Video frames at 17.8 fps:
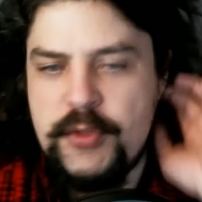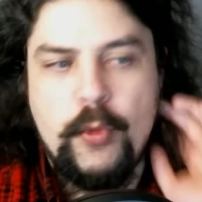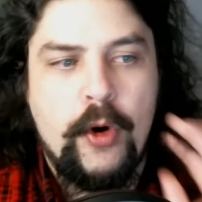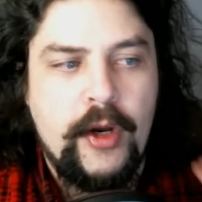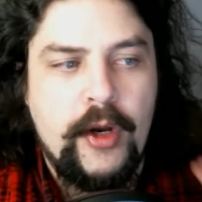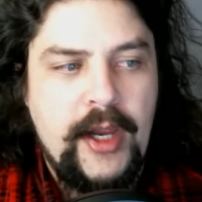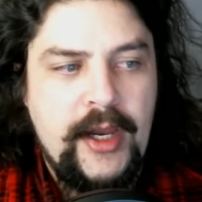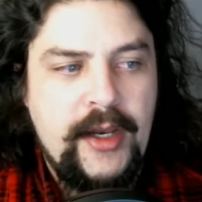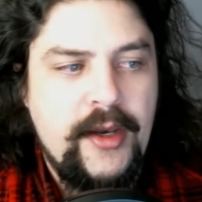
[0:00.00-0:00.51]

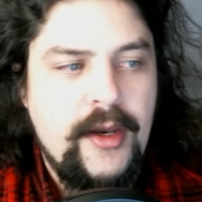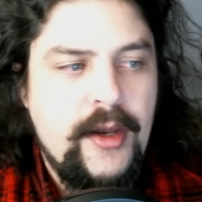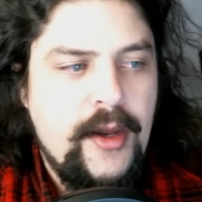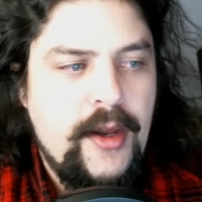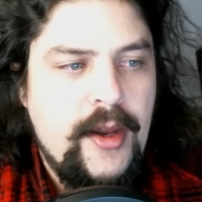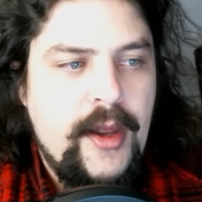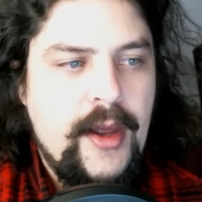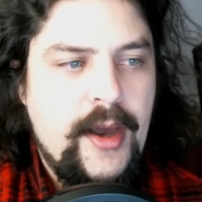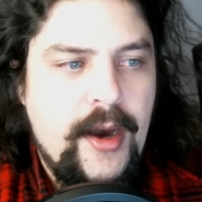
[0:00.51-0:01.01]
working,
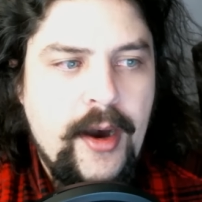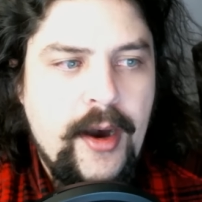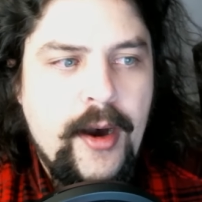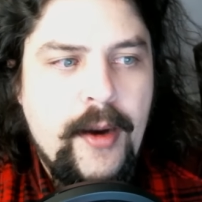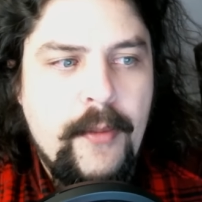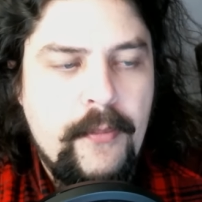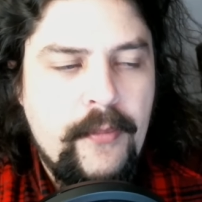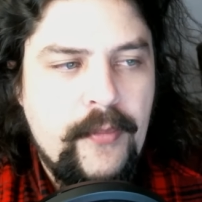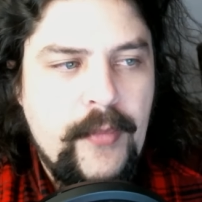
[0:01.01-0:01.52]

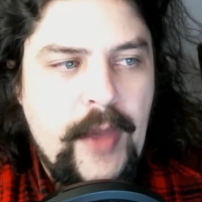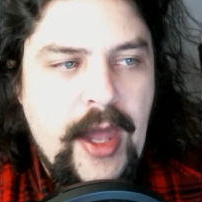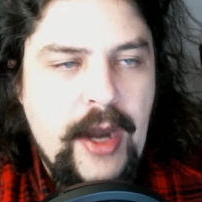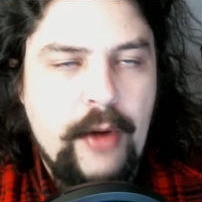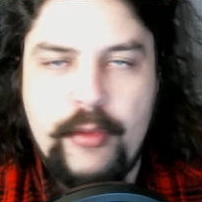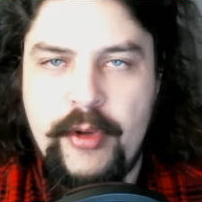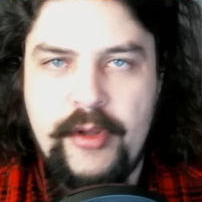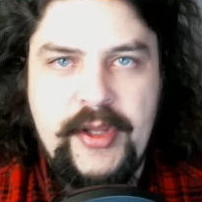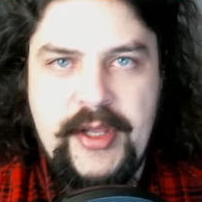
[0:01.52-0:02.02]
and
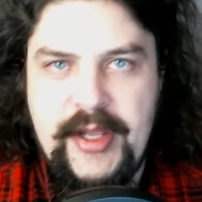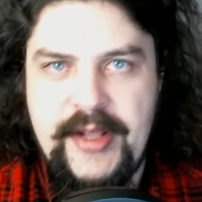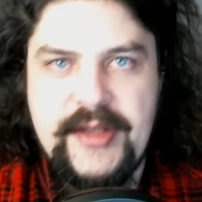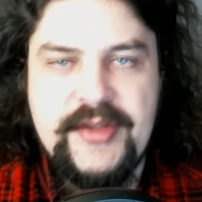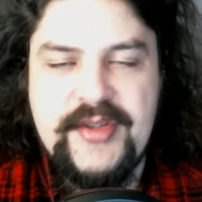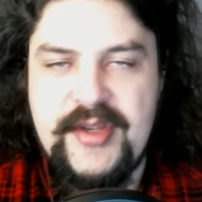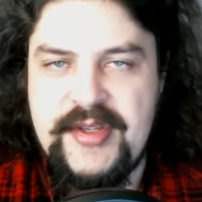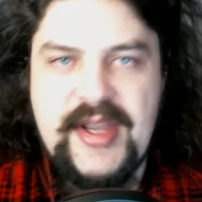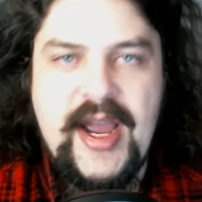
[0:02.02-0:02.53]
it really
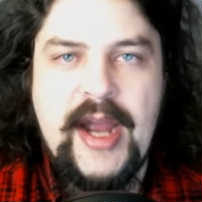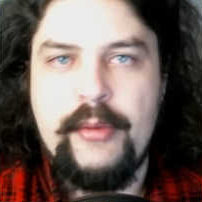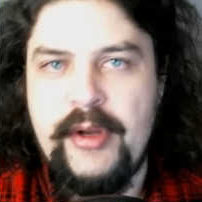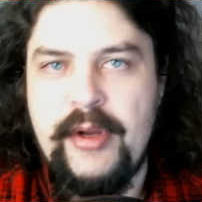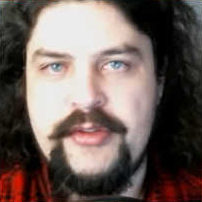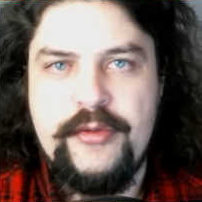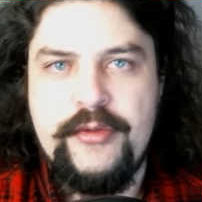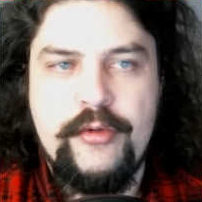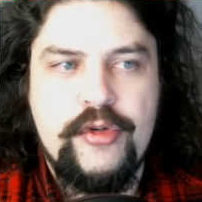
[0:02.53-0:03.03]
is as high
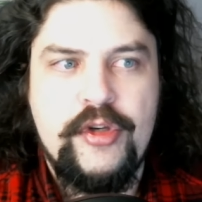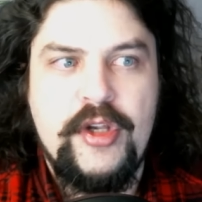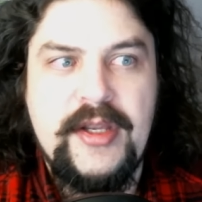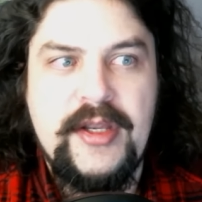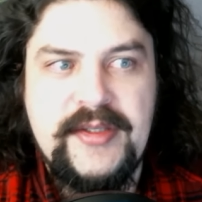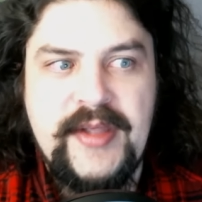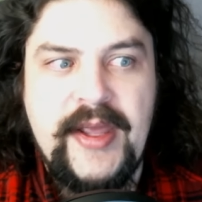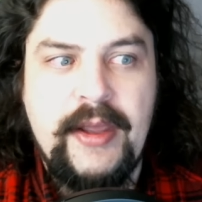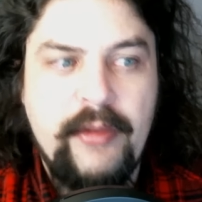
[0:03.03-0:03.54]
resolution
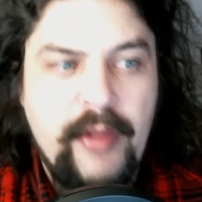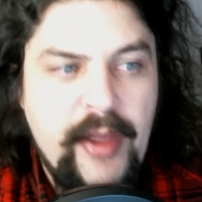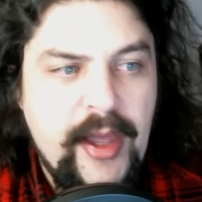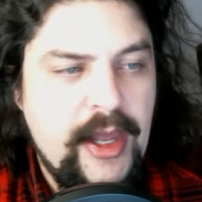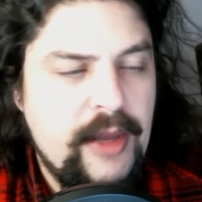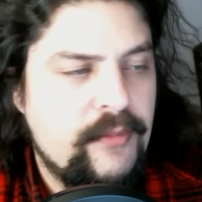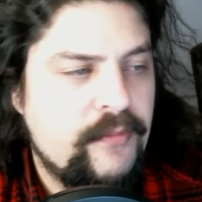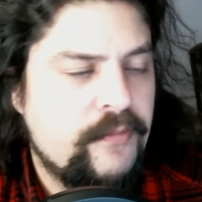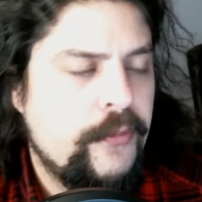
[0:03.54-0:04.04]
as they
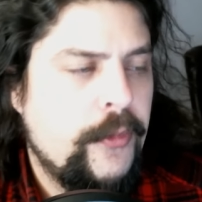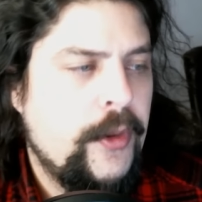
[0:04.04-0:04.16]
claim,